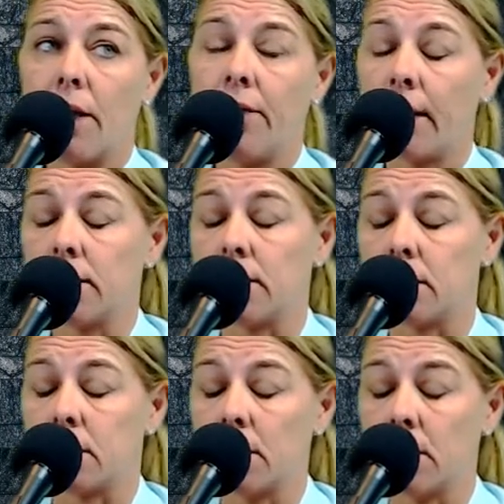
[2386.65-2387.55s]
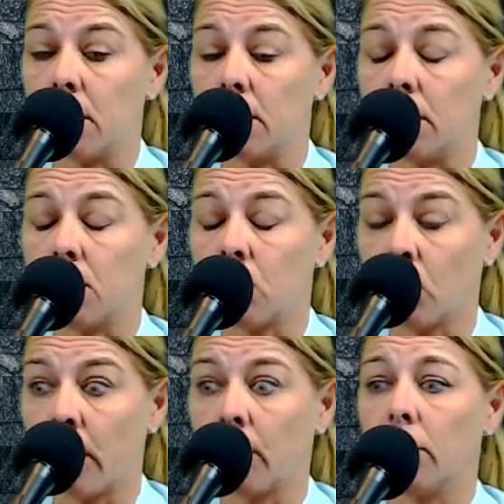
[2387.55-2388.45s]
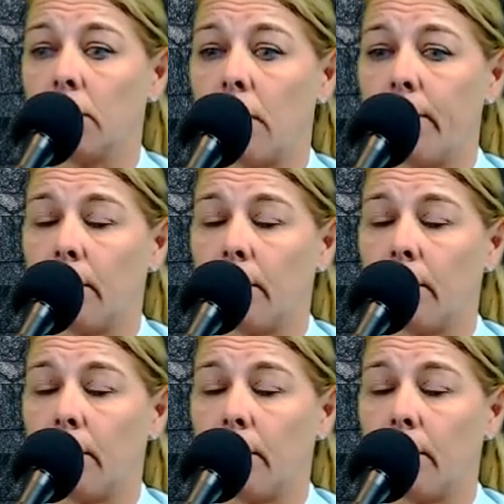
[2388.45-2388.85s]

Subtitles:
that is incredible. I mean, I'm